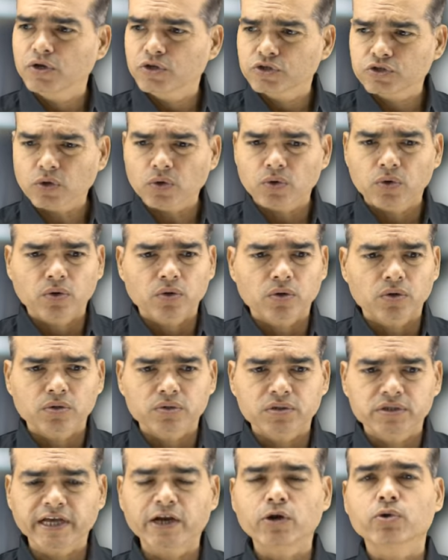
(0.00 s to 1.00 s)
So
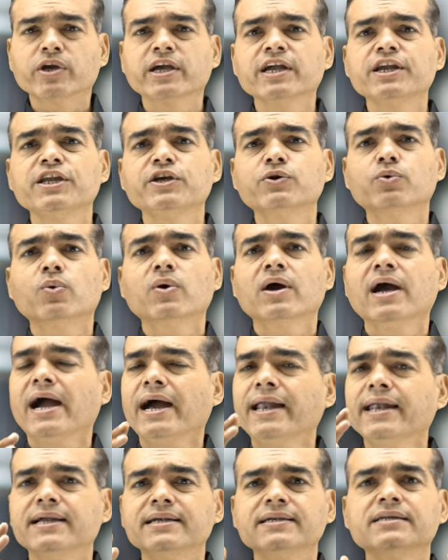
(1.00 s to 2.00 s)
they're looking new
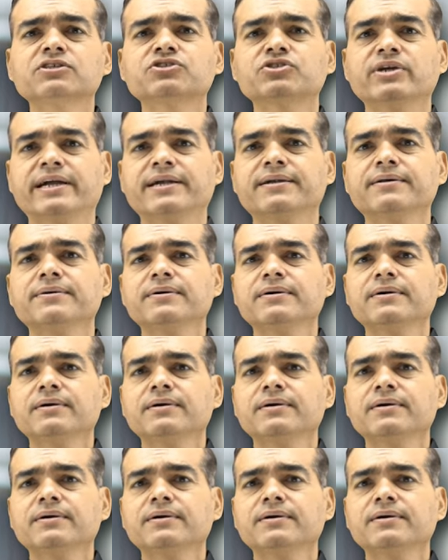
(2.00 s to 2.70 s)
and understand